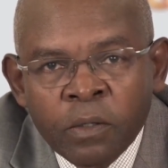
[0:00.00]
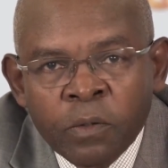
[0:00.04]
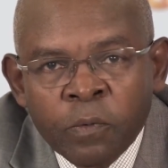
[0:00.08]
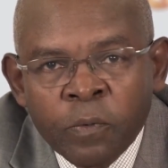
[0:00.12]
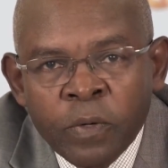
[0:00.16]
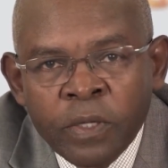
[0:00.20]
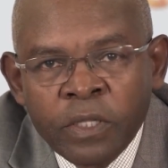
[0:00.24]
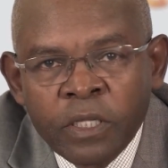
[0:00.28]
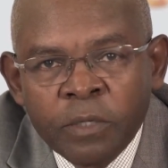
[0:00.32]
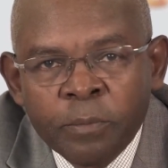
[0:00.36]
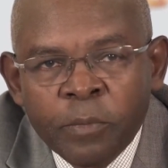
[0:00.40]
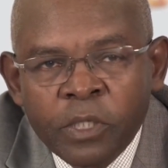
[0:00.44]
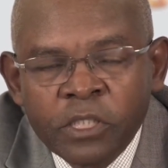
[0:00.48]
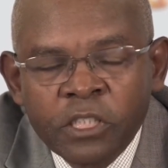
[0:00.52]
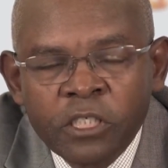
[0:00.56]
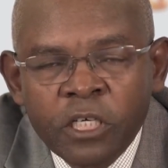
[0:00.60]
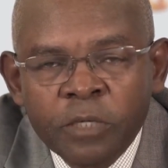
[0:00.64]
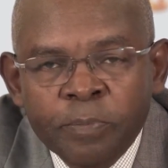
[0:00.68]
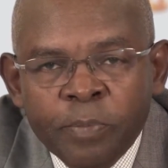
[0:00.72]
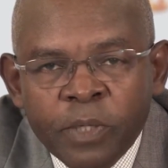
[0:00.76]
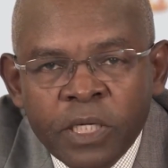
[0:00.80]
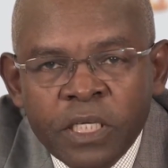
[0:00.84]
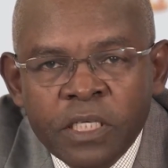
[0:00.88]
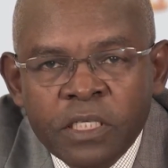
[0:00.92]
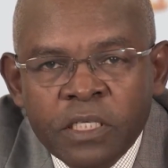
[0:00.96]
When the
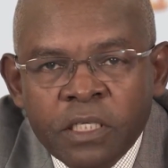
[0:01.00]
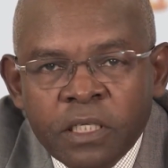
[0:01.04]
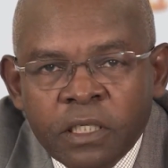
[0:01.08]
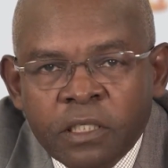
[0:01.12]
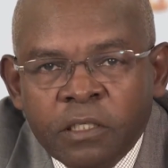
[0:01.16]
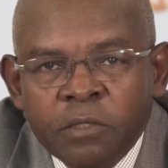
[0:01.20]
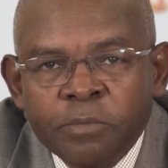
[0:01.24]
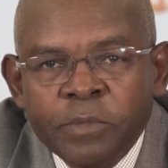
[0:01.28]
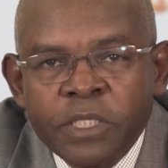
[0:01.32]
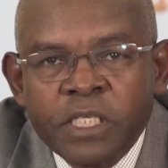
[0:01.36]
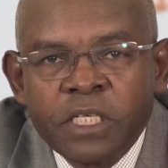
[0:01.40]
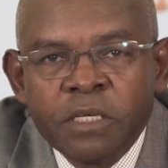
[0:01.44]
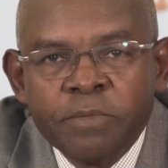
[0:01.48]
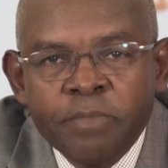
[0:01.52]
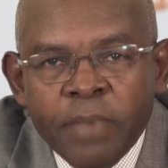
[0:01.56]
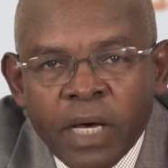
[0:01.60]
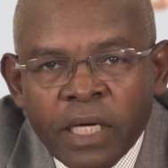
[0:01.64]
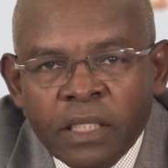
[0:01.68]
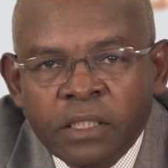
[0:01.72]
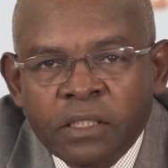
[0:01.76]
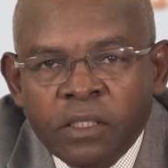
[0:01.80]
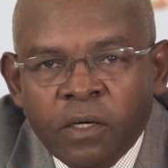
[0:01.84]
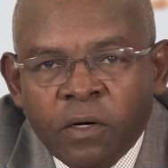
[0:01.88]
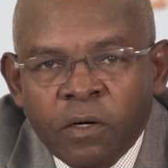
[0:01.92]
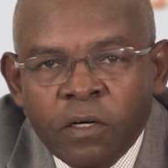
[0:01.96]
Monetary Policy Committee
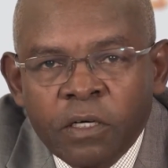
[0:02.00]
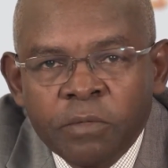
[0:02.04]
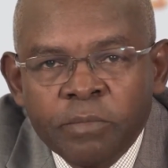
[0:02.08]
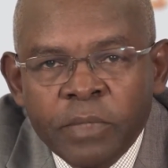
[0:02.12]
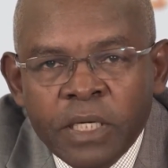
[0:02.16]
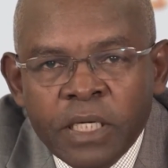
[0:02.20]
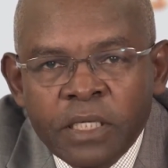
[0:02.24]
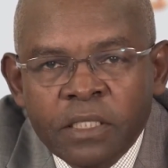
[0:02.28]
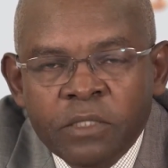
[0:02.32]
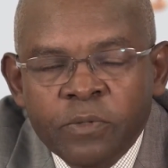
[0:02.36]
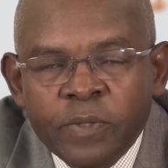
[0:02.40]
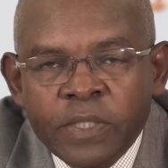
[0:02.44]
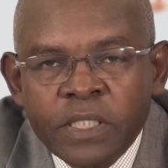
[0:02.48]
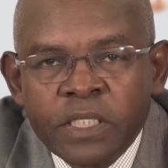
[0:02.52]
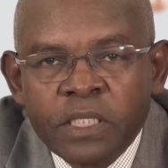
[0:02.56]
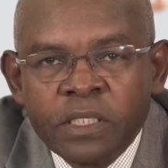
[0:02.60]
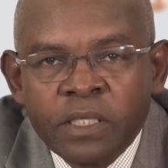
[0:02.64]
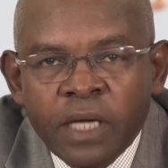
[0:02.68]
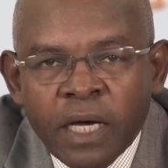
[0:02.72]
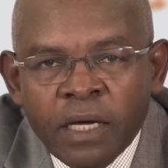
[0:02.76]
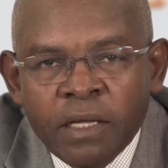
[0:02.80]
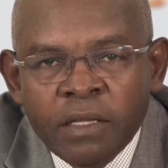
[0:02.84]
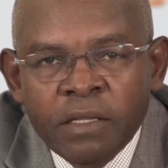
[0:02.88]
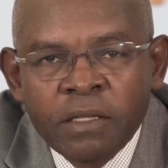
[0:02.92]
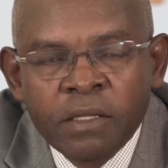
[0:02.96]
met on May
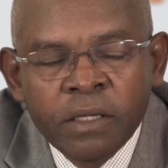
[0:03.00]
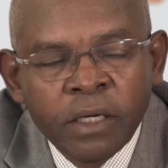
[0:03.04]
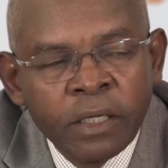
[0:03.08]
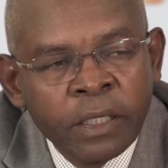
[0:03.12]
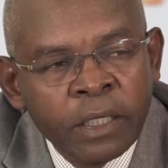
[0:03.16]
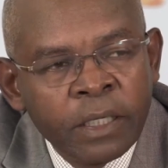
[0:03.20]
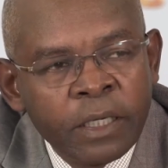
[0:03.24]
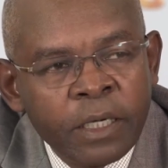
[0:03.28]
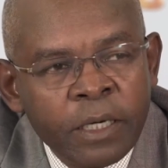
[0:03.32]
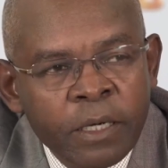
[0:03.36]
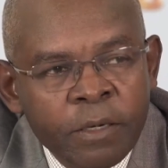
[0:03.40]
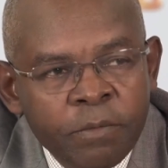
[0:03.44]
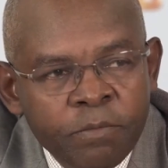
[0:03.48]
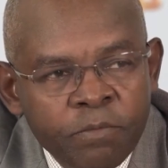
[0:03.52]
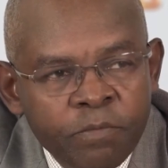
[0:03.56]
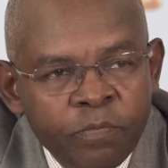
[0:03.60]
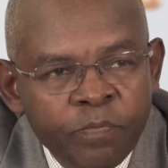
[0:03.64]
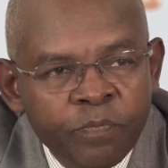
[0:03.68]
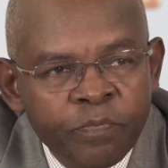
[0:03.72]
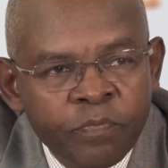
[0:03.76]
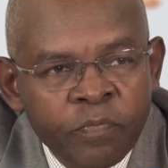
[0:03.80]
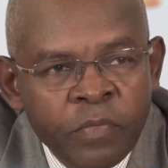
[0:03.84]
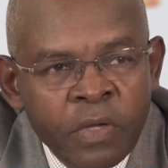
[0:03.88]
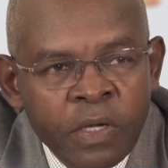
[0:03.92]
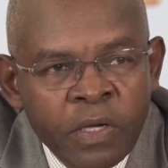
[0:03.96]
29th,
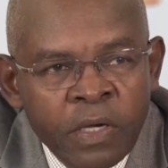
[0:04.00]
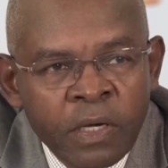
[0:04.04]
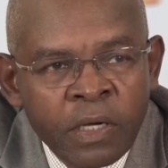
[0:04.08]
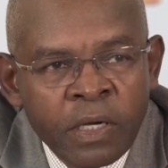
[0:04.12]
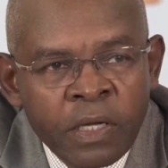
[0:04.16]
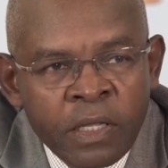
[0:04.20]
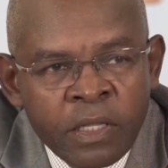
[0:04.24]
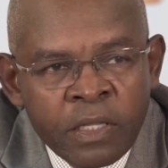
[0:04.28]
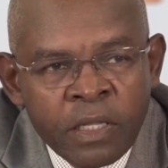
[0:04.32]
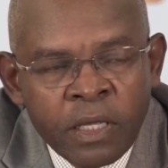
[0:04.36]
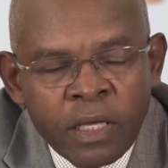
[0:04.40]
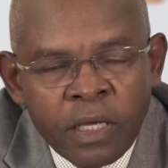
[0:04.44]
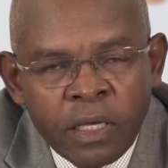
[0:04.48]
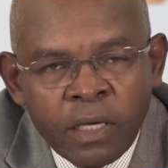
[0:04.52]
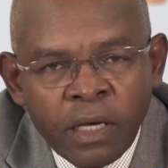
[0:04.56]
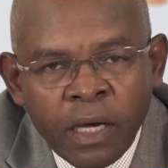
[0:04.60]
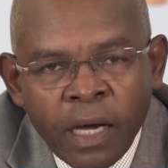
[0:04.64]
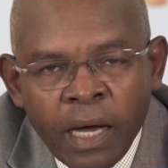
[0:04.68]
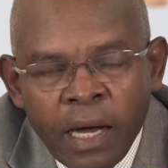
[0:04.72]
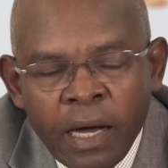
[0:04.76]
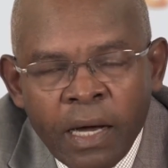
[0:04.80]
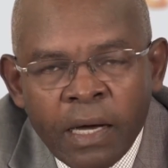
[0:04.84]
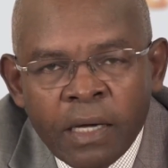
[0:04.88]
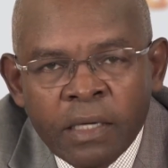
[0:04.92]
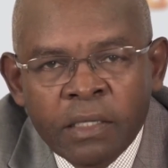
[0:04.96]
they
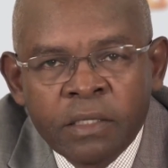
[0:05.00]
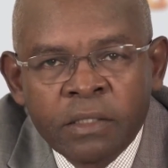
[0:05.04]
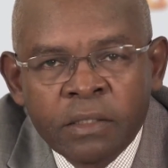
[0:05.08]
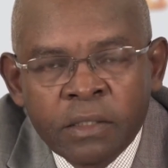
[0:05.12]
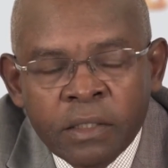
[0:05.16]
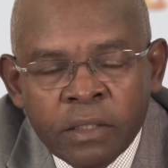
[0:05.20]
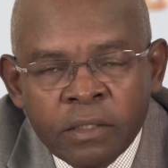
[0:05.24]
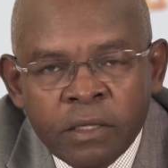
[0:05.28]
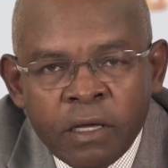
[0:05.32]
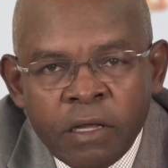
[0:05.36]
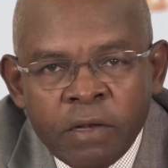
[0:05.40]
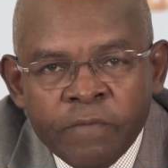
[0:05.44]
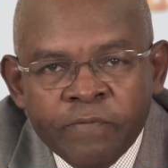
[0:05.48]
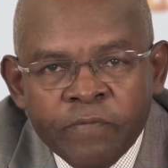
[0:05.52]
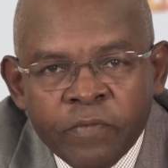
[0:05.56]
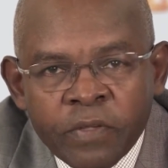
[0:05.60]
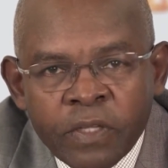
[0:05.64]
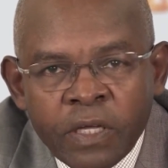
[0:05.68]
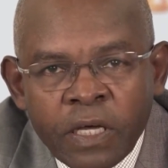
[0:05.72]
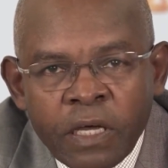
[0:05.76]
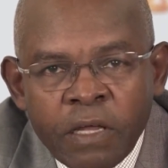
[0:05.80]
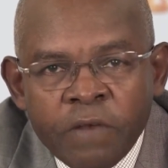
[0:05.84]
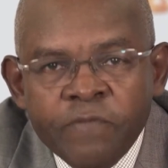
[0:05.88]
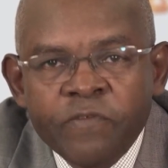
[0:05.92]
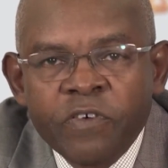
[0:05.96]
had
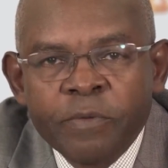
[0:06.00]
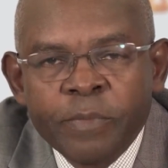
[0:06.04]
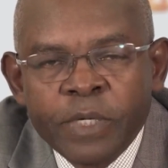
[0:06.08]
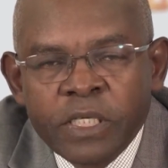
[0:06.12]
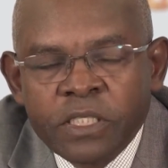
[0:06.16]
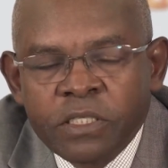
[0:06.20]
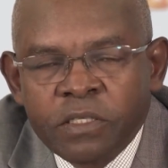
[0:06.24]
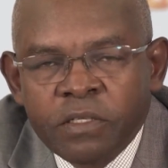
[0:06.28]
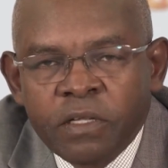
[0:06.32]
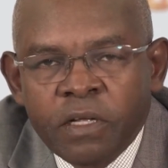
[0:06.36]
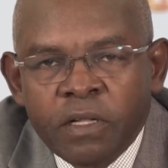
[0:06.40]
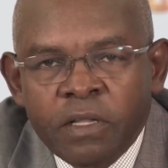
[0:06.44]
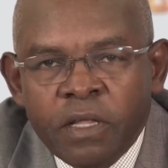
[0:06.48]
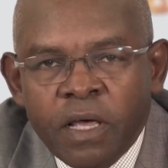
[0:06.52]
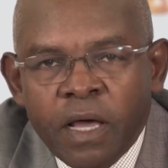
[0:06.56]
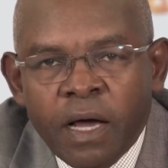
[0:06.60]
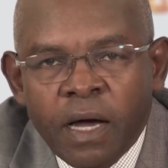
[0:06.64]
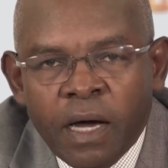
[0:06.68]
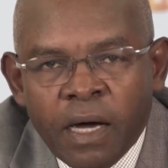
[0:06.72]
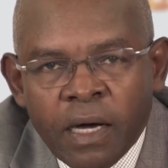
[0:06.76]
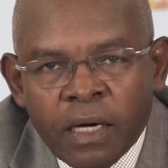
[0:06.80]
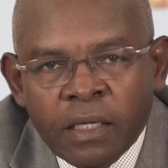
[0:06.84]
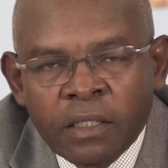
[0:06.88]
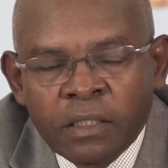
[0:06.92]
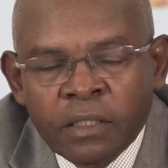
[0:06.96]
the information that they
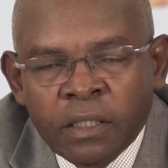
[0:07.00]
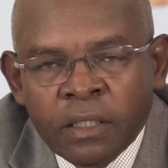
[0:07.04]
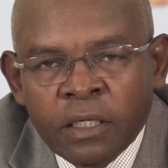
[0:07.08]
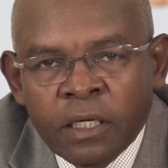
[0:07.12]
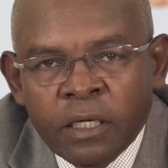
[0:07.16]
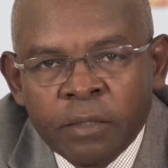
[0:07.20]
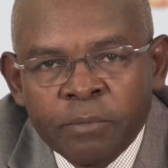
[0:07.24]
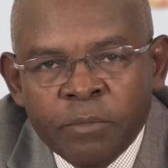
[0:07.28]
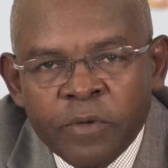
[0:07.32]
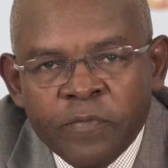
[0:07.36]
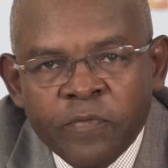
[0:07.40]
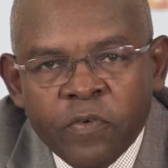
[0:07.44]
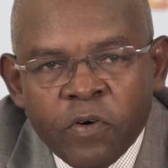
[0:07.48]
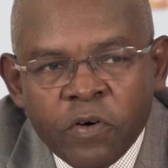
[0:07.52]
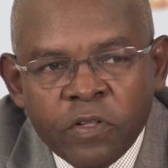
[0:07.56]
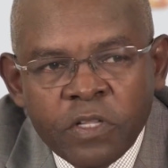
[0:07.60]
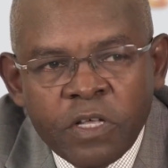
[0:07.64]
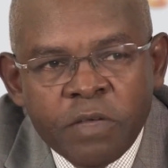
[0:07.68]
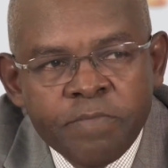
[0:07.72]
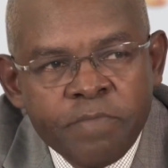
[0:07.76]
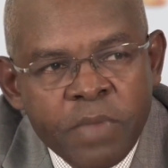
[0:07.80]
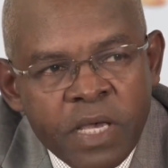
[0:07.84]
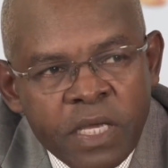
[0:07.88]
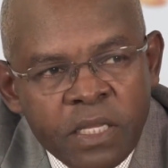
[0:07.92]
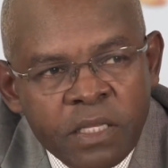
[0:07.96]
had before
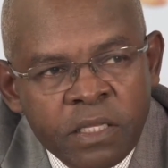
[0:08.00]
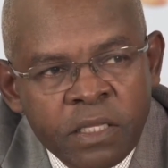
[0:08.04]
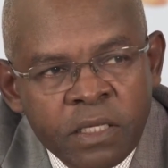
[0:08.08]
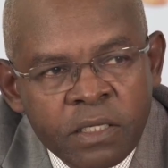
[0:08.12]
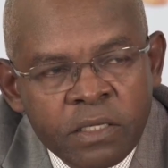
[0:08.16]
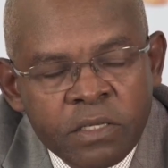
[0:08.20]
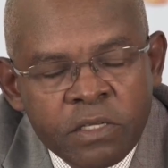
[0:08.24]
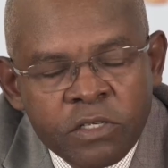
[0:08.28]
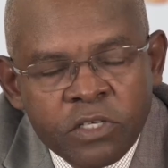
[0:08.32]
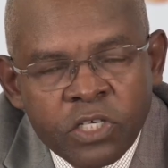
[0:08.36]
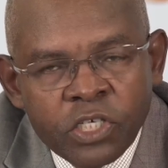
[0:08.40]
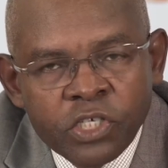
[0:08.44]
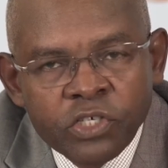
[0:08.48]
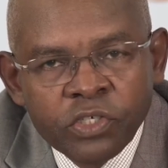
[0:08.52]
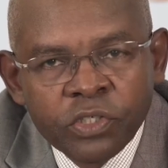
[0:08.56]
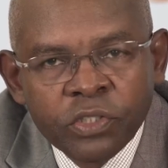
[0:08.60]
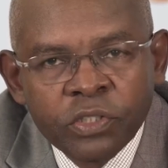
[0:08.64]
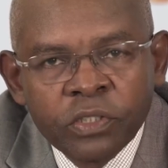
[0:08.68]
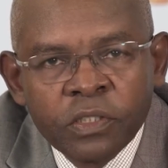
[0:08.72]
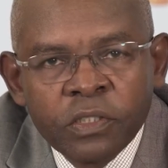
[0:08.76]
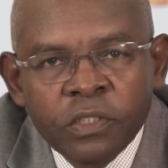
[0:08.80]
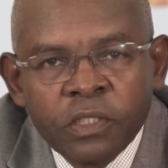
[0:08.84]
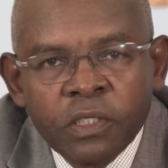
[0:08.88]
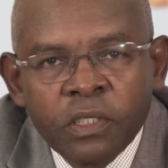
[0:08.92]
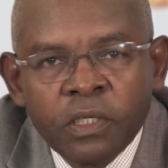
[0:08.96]
they made the
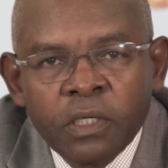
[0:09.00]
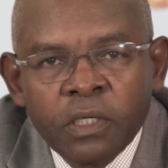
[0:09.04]
decision